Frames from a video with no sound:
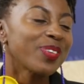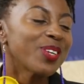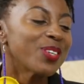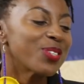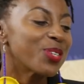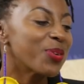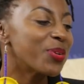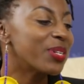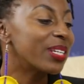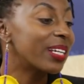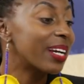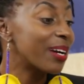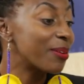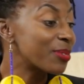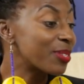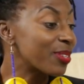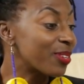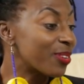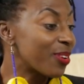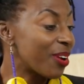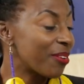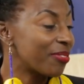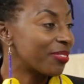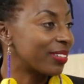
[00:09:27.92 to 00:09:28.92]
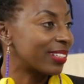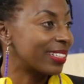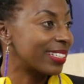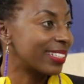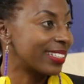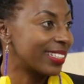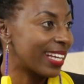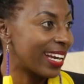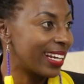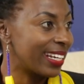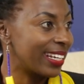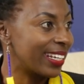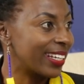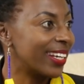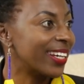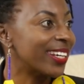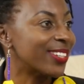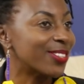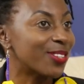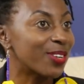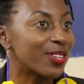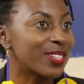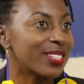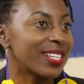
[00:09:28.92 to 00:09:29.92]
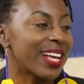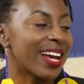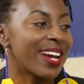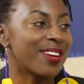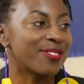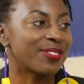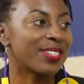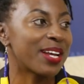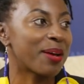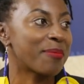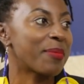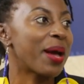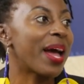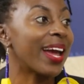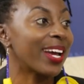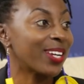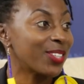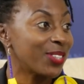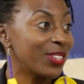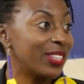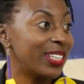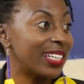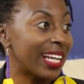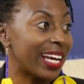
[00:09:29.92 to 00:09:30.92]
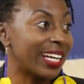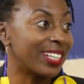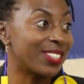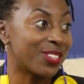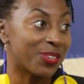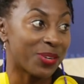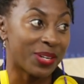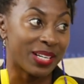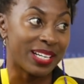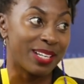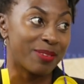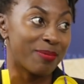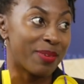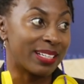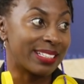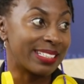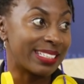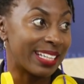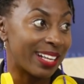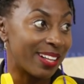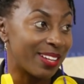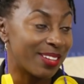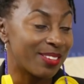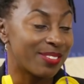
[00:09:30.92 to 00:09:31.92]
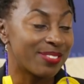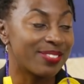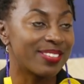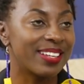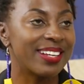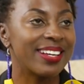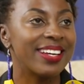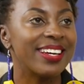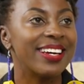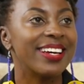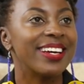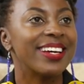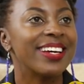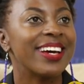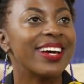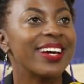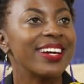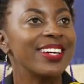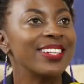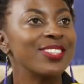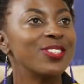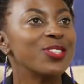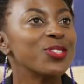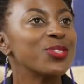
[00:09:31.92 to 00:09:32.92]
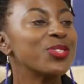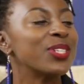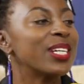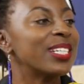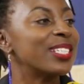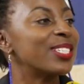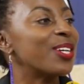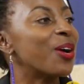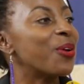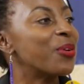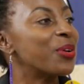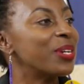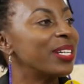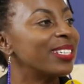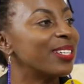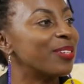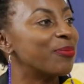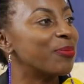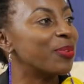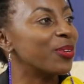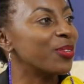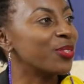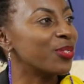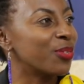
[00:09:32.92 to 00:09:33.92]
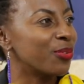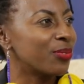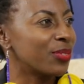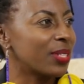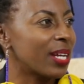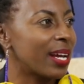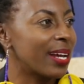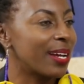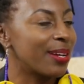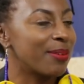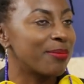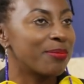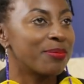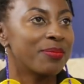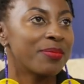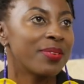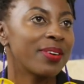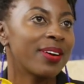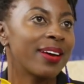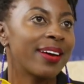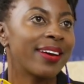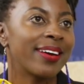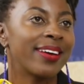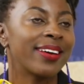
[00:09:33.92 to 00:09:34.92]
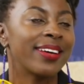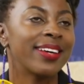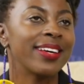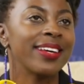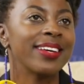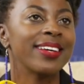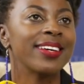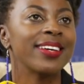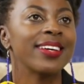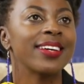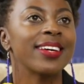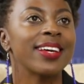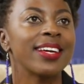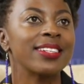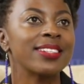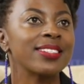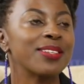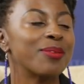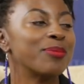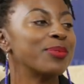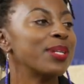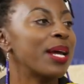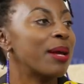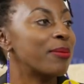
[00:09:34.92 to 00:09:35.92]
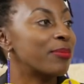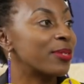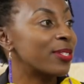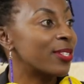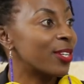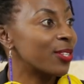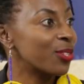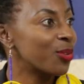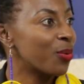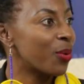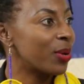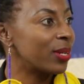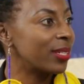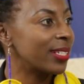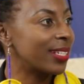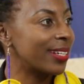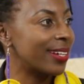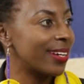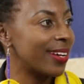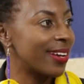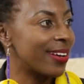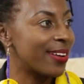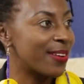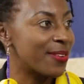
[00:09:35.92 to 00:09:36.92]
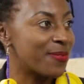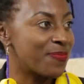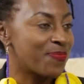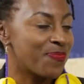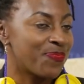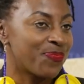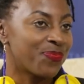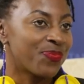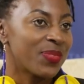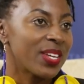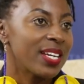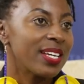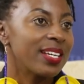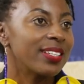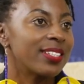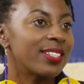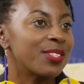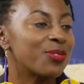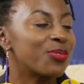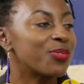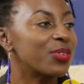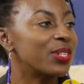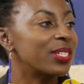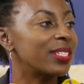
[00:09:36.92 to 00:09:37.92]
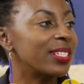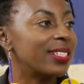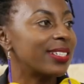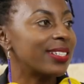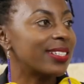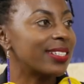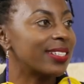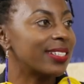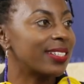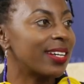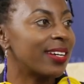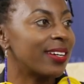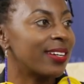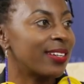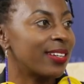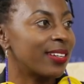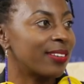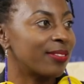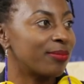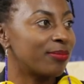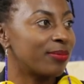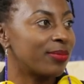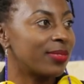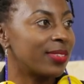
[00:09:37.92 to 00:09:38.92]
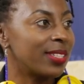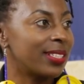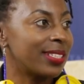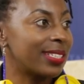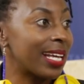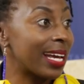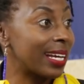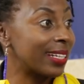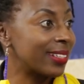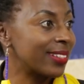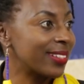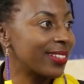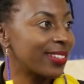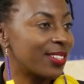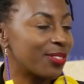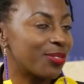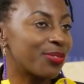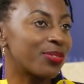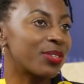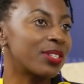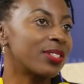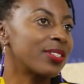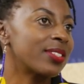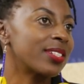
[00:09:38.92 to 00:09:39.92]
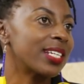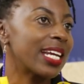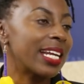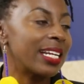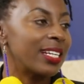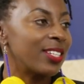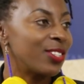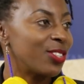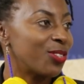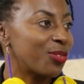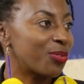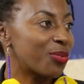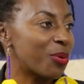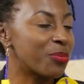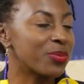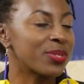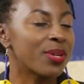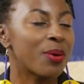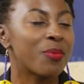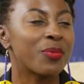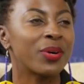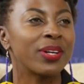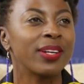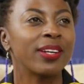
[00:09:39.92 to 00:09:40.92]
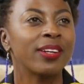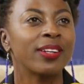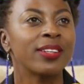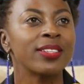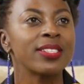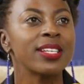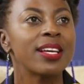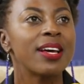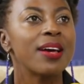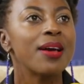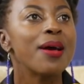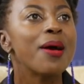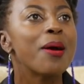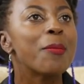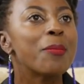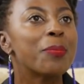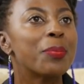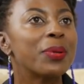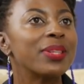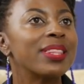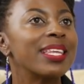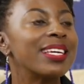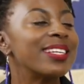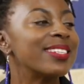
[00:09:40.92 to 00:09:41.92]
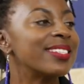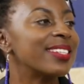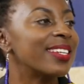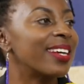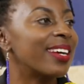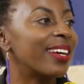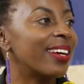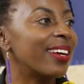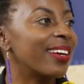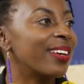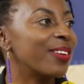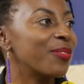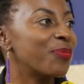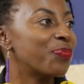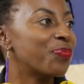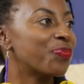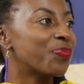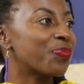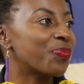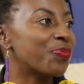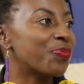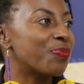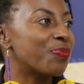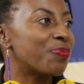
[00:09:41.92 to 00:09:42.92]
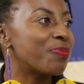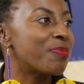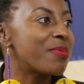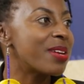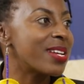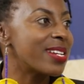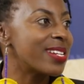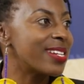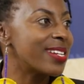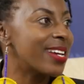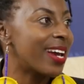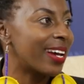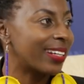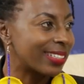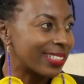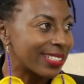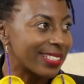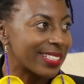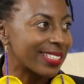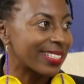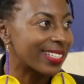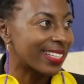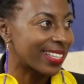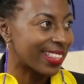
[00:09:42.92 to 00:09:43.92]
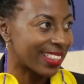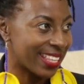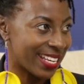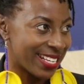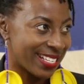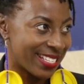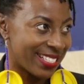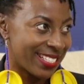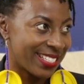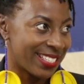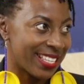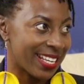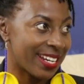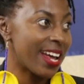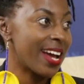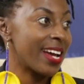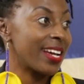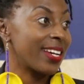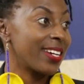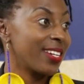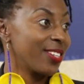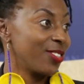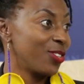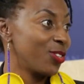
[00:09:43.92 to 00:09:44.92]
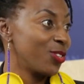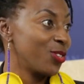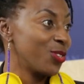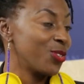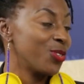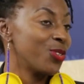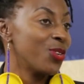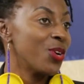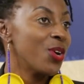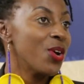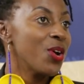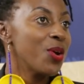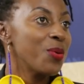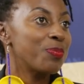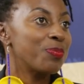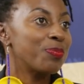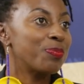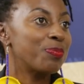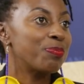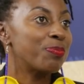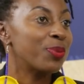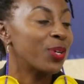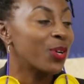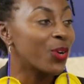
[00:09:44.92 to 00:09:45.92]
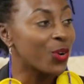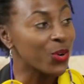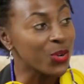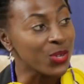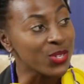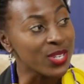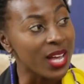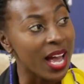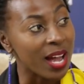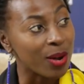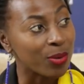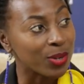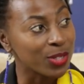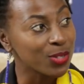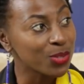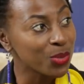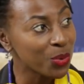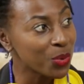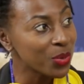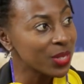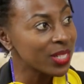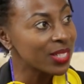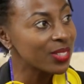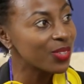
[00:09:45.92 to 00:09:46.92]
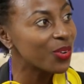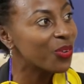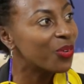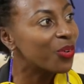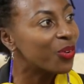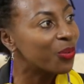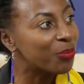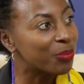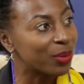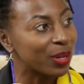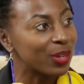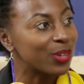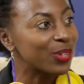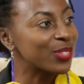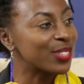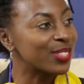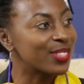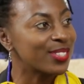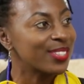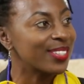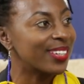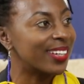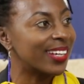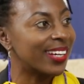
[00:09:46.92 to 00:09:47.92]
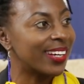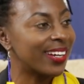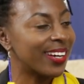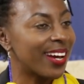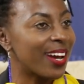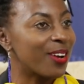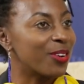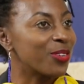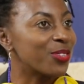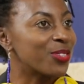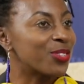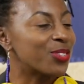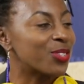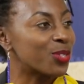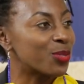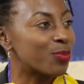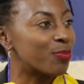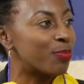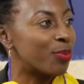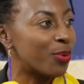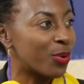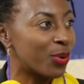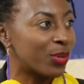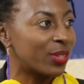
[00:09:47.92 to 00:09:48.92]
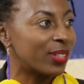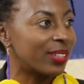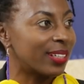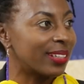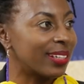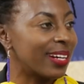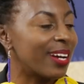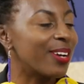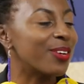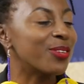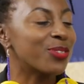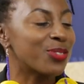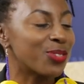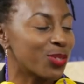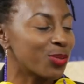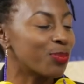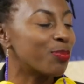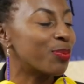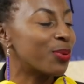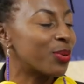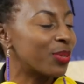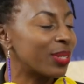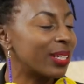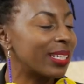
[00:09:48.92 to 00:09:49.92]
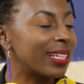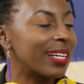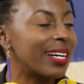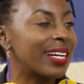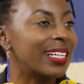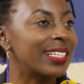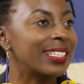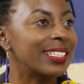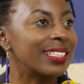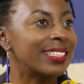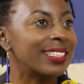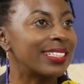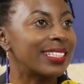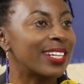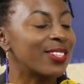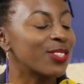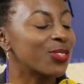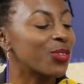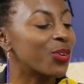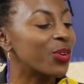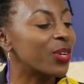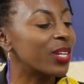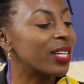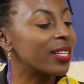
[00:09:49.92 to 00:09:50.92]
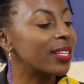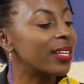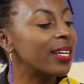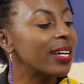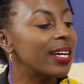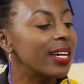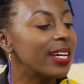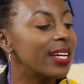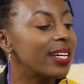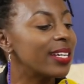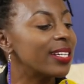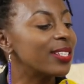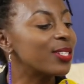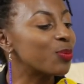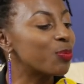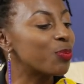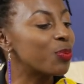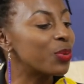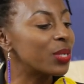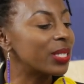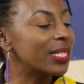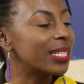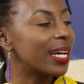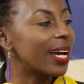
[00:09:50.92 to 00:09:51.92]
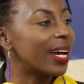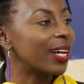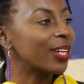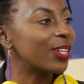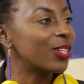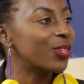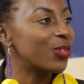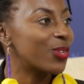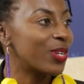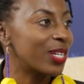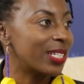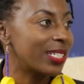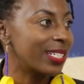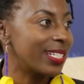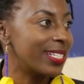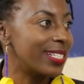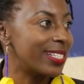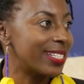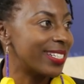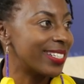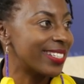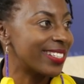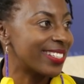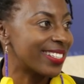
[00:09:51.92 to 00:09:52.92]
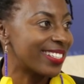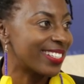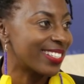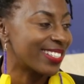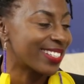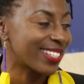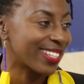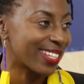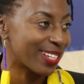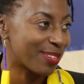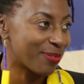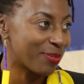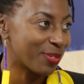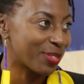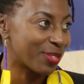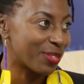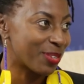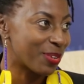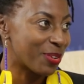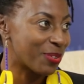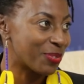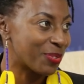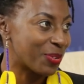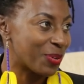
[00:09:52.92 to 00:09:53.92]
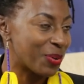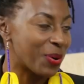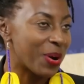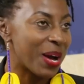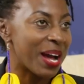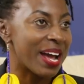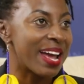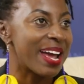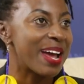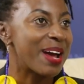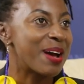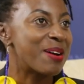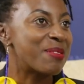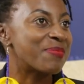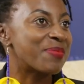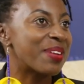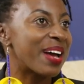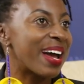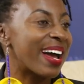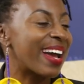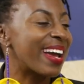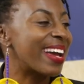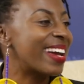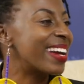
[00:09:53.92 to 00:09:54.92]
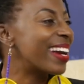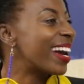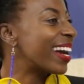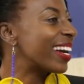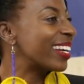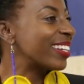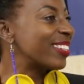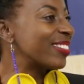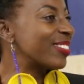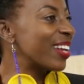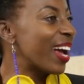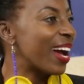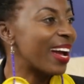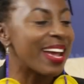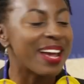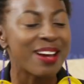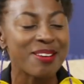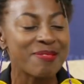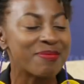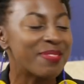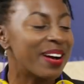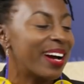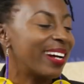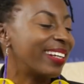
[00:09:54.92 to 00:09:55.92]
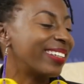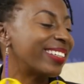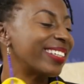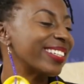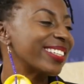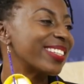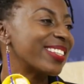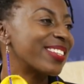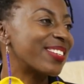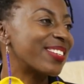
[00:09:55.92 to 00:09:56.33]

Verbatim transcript: so when it comes to graphic designing, as long as I have time, I actually like doing it myself. And those are because of time. Uh, and sometimes just wanting um, different uh, designs, different energy from someone else. But there's um, many artistic things that I can do because I was taught or because uh, I was just born naturally. I was just born an yeah. artist yeah so he he's pretty accurate in his description of who I am I I, I am art